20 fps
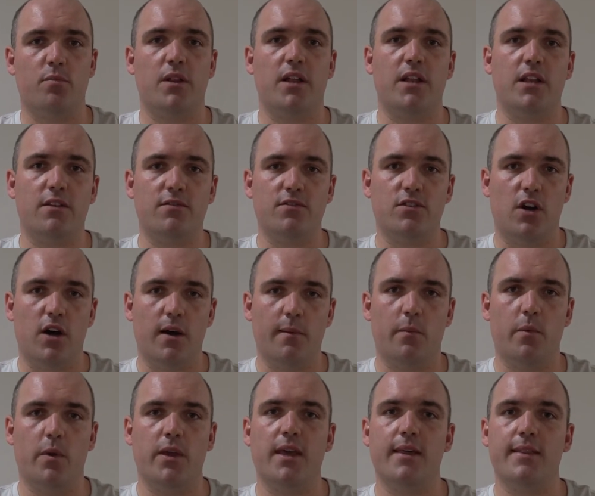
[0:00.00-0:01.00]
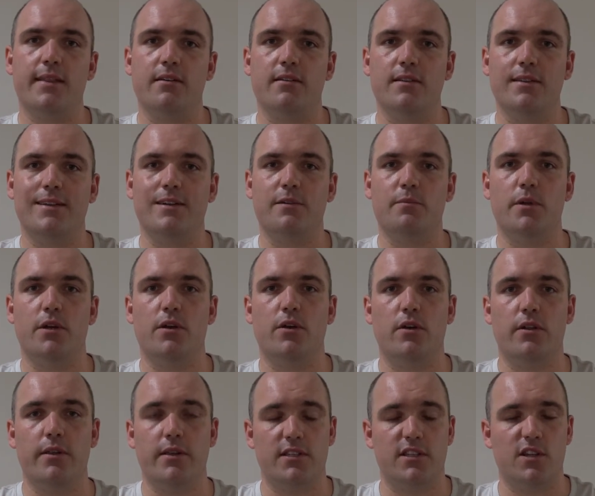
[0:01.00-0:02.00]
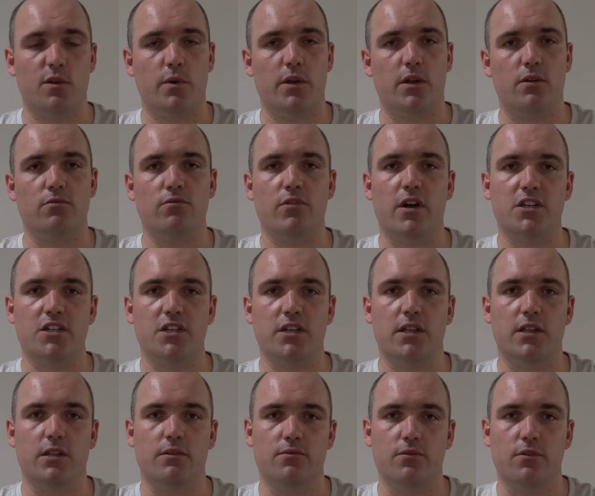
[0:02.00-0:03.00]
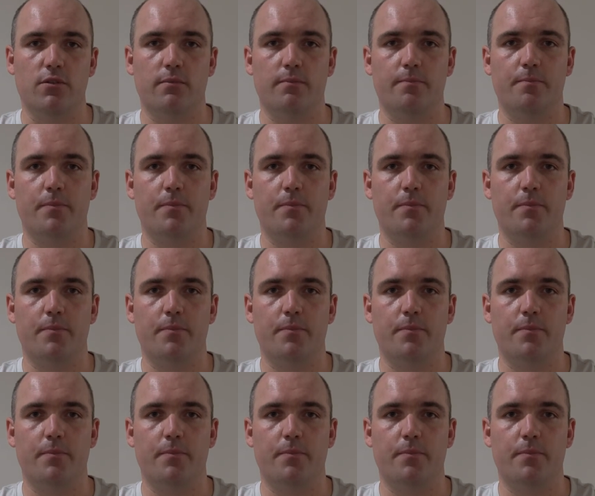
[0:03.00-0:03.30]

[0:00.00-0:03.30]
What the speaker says: plenty of time and we get there a little bit early so we're not rushing in the room.